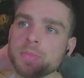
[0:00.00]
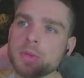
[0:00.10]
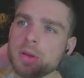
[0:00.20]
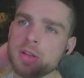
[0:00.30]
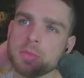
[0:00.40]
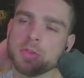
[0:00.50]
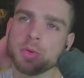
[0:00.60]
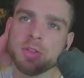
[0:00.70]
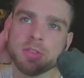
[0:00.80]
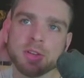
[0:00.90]
it's
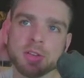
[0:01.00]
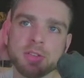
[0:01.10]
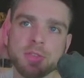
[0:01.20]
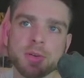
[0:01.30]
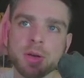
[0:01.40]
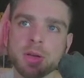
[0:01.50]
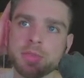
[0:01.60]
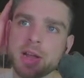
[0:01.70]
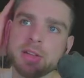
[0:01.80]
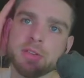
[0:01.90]
between £65
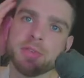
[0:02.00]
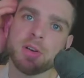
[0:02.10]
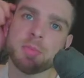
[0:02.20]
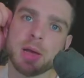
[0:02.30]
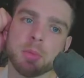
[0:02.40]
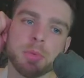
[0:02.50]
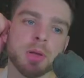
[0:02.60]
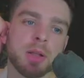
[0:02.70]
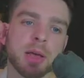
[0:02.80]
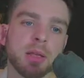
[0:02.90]
and £85 per
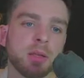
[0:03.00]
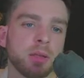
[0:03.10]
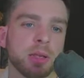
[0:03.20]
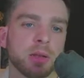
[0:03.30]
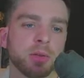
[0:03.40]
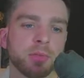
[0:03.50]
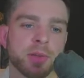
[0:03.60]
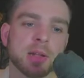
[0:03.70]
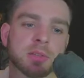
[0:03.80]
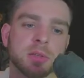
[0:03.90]
day, including
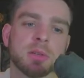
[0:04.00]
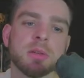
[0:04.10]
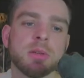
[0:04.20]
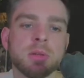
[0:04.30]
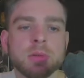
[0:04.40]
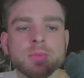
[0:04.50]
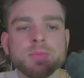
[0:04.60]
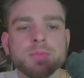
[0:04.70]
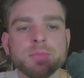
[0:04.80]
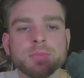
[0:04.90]
that,
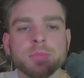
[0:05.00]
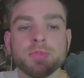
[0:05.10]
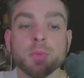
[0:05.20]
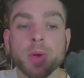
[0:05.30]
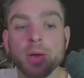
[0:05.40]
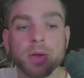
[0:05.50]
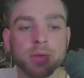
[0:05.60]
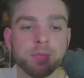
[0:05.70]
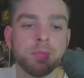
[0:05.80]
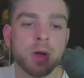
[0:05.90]
from where I
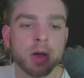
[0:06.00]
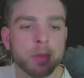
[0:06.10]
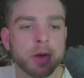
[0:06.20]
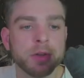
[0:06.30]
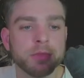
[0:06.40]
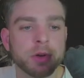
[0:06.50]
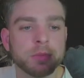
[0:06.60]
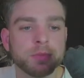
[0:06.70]
hire mine from.